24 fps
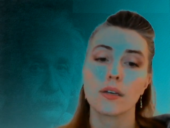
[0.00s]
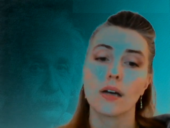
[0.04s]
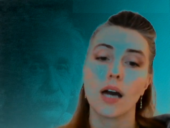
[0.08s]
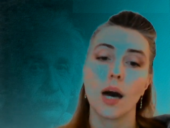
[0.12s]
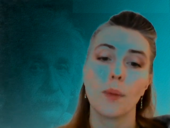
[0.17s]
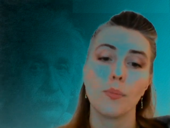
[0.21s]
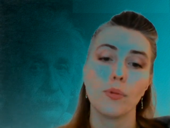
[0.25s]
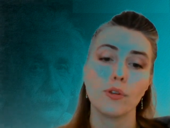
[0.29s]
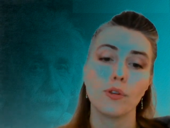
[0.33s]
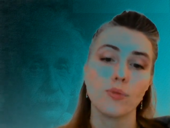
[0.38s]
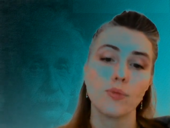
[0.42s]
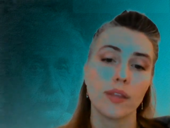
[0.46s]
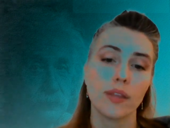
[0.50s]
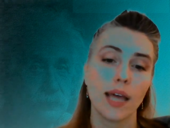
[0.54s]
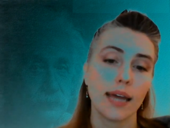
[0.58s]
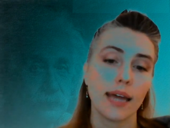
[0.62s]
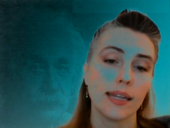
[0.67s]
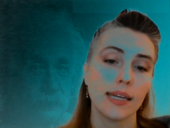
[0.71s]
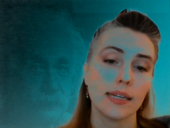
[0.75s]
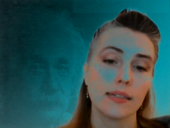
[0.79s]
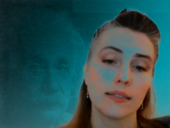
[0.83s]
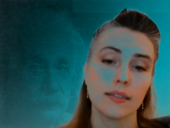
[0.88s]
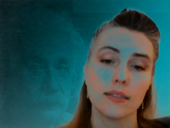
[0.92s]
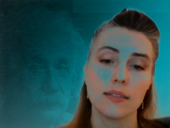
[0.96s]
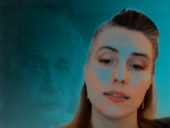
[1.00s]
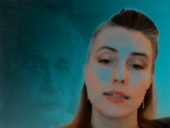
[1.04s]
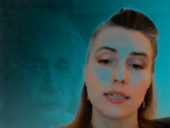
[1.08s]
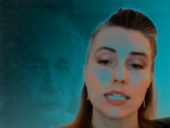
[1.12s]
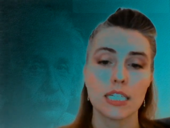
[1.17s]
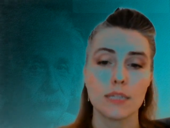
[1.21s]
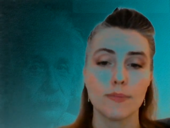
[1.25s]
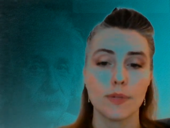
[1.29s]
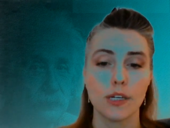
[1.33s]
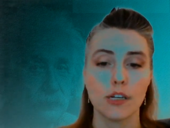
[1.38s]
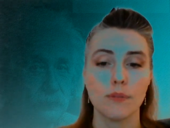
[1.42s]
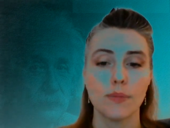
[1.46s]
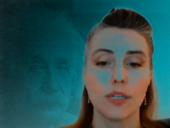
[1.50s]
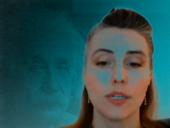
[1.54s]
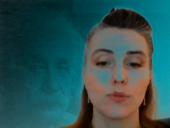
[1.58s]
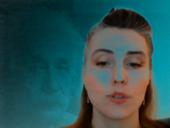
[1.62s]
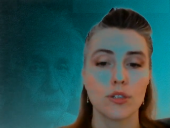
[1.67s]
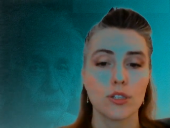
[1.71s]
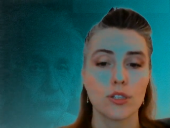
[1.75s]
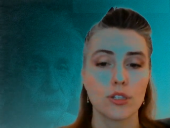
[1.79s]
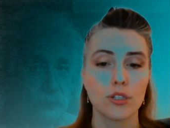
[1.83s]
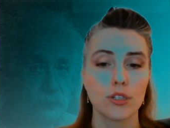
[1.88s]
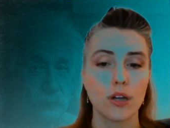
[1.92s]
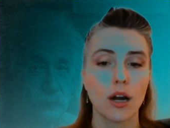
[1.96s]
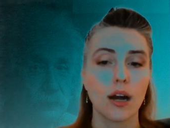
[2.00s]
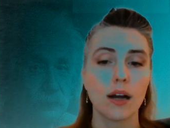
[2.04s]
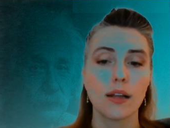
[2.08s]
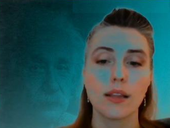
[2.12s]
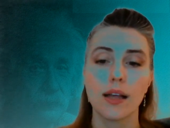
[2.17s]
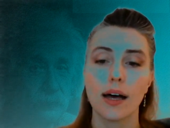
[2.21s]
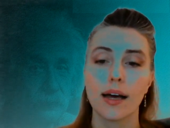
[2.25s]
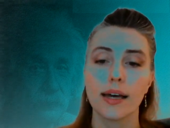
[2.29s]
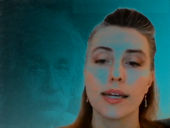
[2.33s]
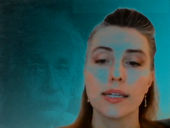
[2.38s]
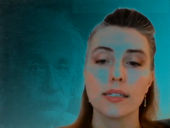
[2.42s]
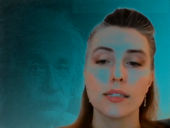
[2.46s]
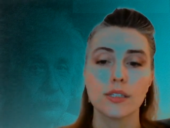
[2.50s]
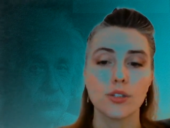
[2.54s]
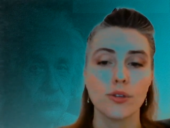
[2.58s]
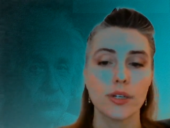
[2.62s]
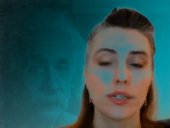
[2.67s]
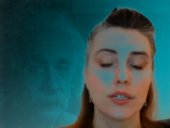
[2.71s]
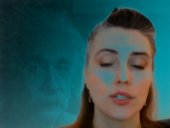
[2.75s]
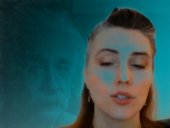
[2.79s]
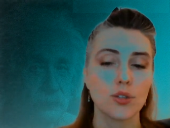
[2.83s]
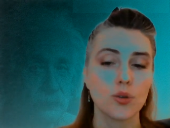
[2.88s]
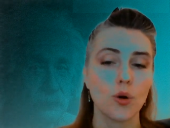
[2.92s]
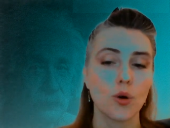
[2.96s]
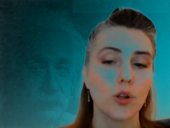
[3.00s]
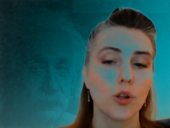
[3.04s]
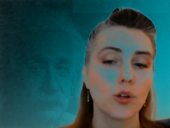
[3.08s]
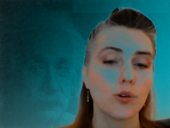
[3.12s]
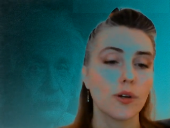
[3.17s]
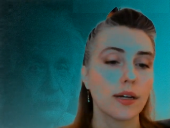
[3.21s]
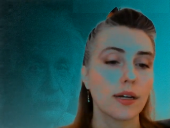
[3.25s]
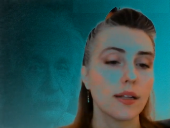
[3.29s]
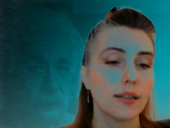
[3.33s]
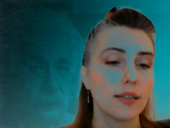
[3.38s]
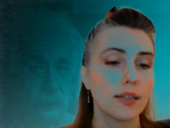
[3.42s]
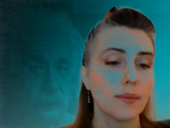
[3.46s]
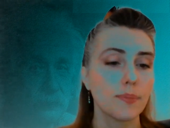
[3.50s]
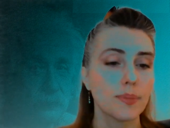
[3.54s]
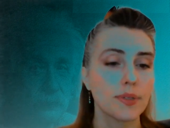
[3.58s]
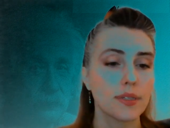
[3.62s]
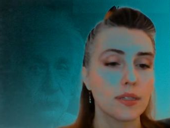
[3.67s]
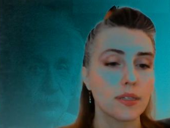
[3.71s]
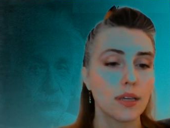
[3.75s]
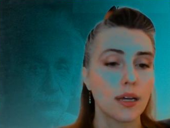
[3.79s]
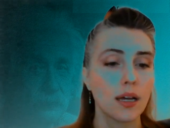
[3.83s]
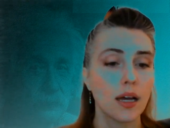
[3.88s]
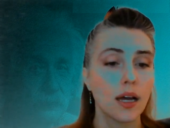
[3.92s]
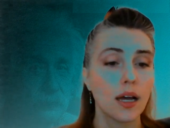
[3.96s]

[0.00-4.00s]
coupled with Eddington's experiment with starlight during a solar eclipse,